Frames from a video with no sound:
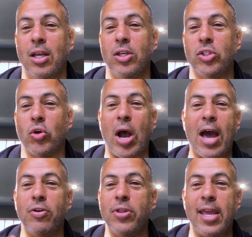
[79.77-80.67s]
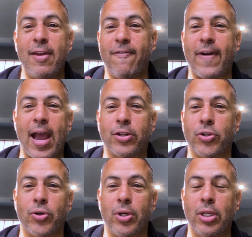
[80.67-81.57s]
So how do they
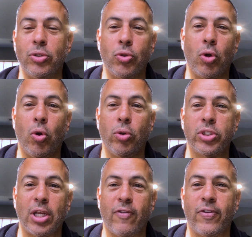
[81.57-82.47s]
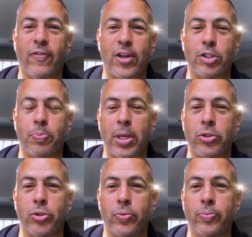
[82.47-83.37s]
factor into the whole self-defense
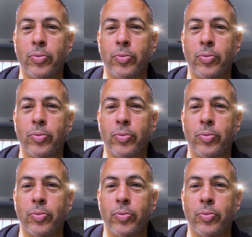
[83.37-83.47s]
picture?